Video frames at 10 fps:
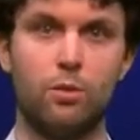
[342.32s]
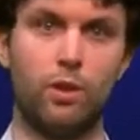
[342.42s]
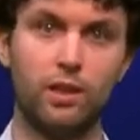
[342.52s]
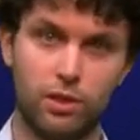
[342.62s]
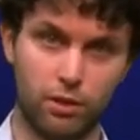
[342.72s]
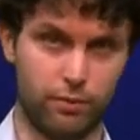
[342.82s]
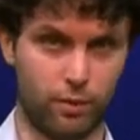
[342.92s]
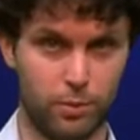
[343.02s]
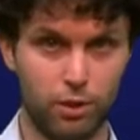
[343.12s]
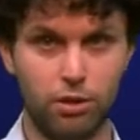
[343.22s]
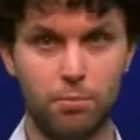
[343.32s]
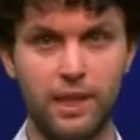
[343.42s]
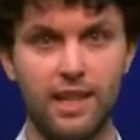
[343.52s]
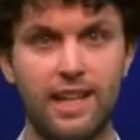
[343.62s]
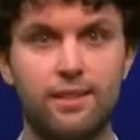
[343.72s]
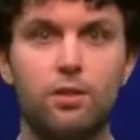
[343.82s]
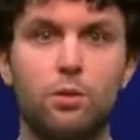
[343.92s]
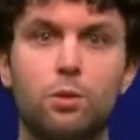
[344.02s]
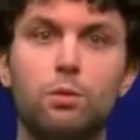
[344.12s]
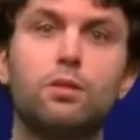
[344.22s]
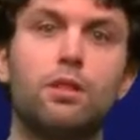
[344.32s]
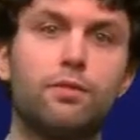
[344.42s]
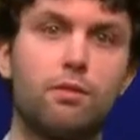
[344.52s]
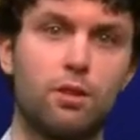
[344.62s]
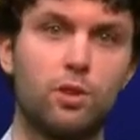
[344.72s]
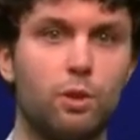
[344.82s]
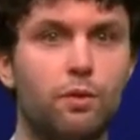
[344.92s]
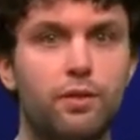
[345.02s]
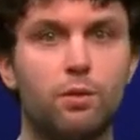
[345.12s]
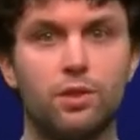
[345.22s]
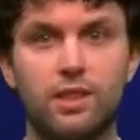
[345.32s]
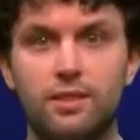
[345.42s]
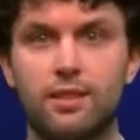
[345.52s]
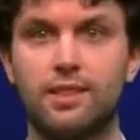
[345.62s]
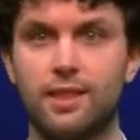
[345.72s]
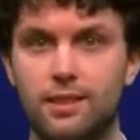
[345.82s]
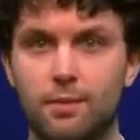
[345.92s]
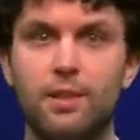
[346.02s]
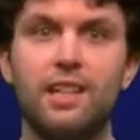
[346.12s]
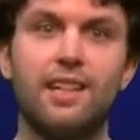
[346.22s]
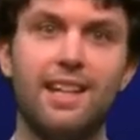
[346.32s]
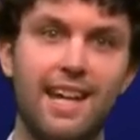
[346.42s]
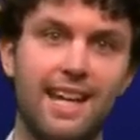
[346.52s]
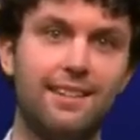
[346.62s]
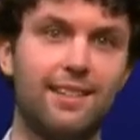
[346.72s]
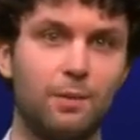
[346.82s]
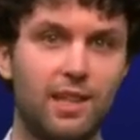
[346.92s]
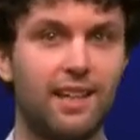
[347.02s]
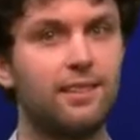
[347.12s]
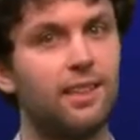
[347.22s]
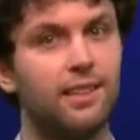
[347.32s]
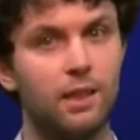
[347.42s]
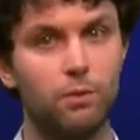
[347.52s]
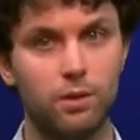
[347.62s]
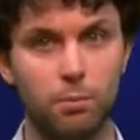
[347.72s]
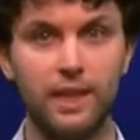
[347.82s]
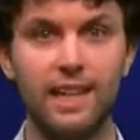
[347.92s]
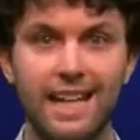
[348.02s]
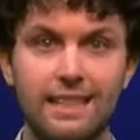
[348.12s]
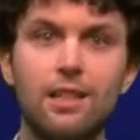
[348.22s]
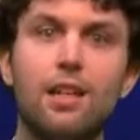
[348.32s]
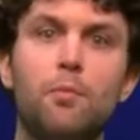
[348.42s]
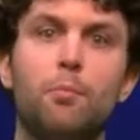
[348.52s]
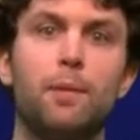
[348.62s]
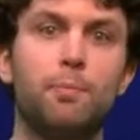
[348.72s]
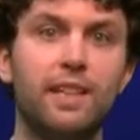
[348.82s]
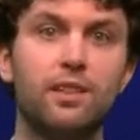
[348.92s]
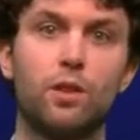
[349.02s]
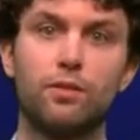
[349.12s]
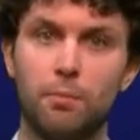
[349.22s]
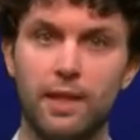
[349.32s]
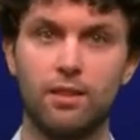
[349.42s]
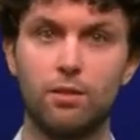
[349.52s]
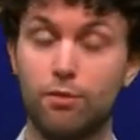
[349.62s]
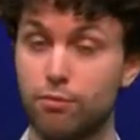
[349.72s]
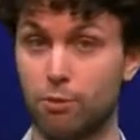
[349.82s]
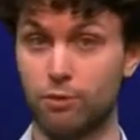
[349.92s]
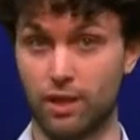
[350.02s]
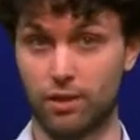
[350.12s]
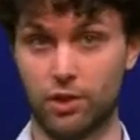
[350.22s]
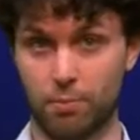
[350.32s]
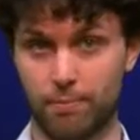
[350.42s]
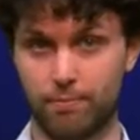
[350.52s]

Once you've computed b hat, you could of course solve the consistent system A times x is equal to b hat by means of the method of row reduction.